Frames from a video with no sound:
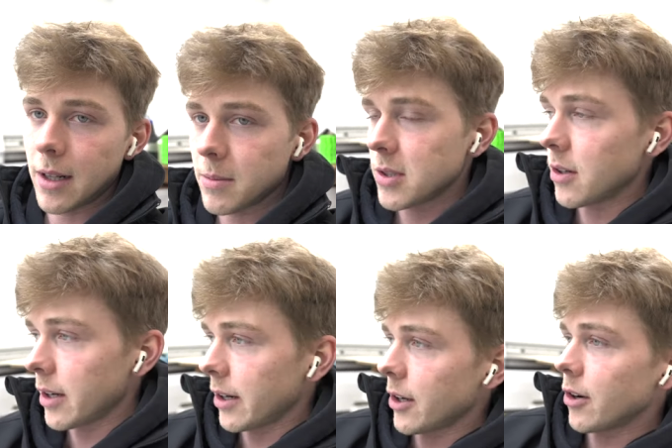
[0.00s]
I'm still
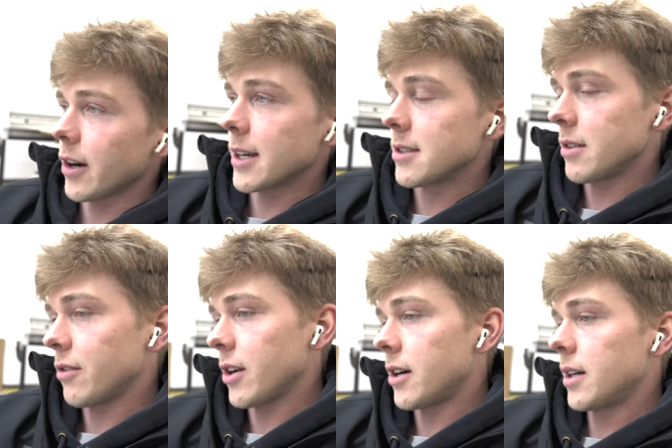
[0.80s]
gonna go crazy
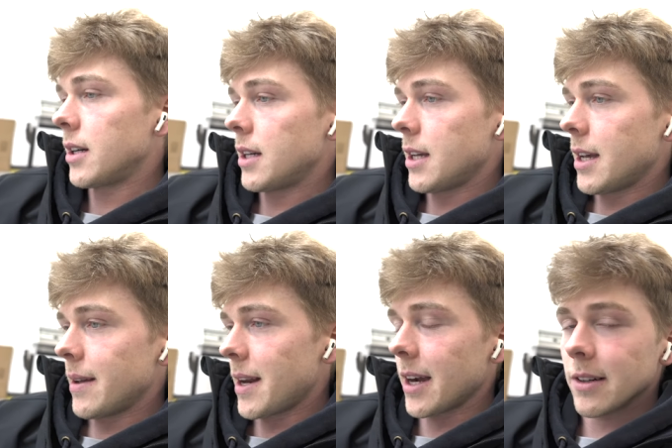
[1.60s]
for y'all,
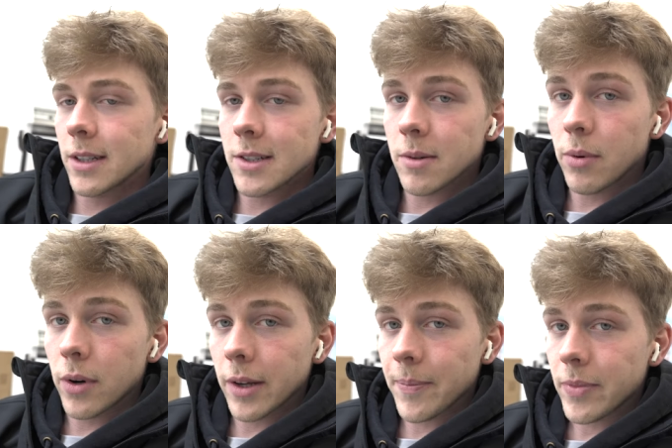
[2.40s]
not gonna
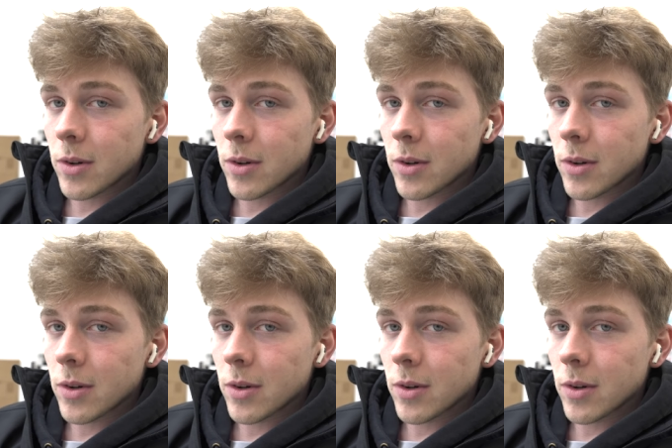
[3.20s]
disappoint.